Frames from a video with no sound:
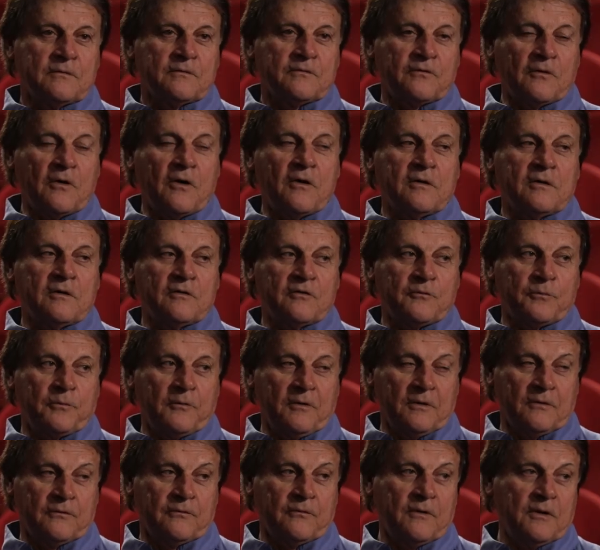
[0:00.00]
starting in
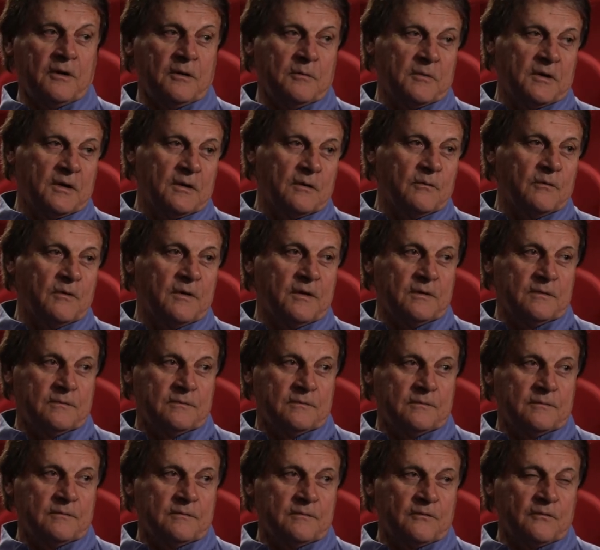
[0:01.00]
spring training, by the way.
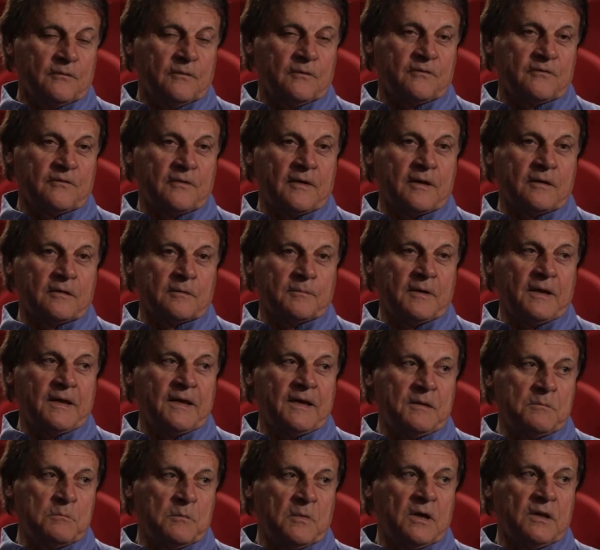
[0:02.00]
So it's like
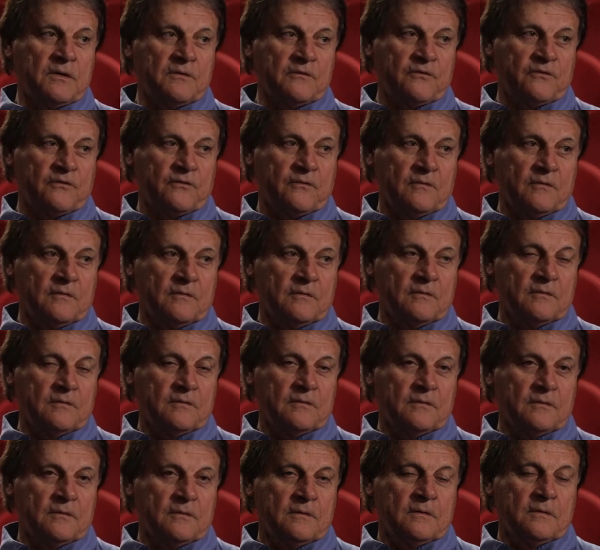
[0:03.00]
about 8 months,
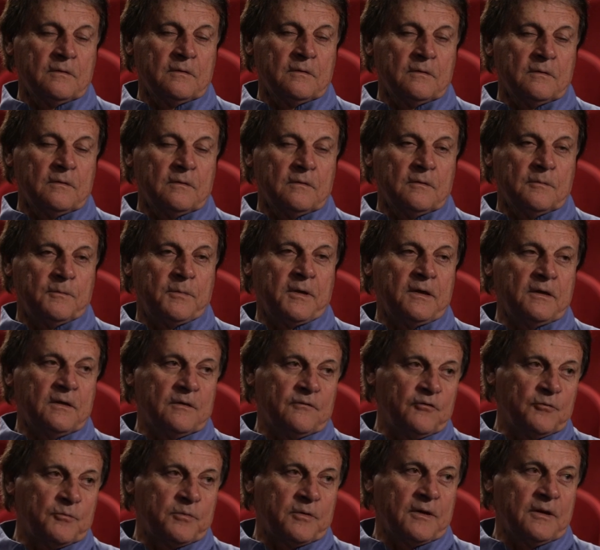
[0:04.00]
depending
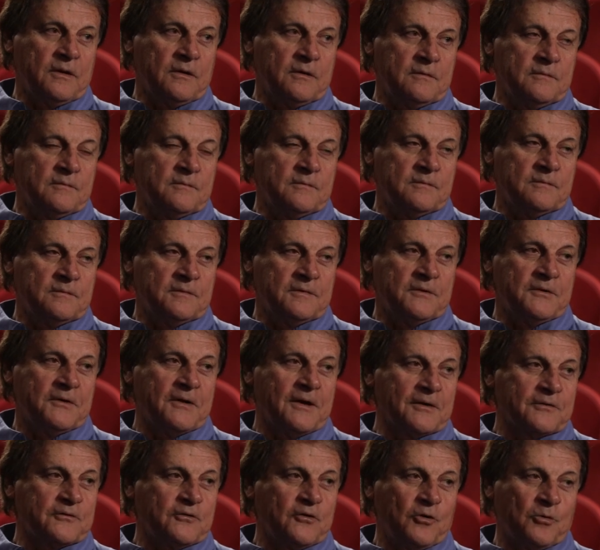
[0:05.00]
if you play in
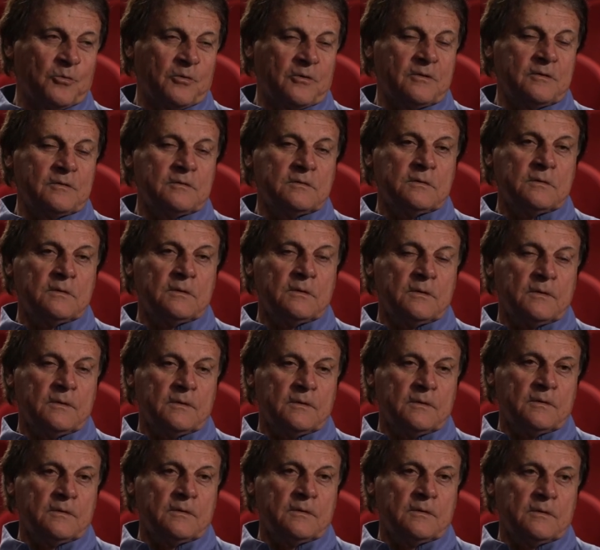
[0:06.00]
October,
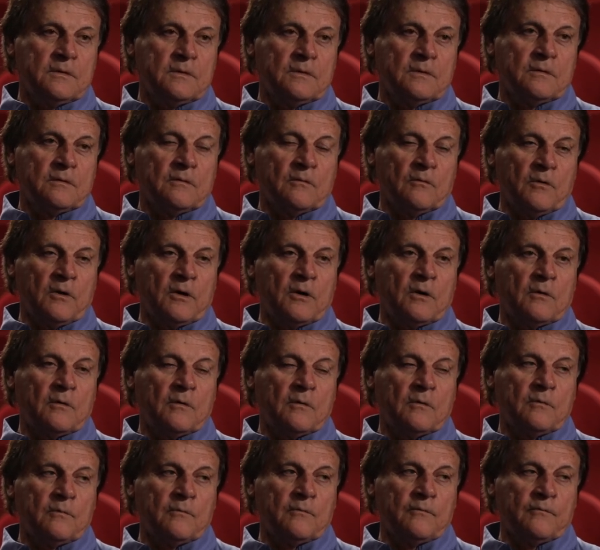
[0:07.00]
where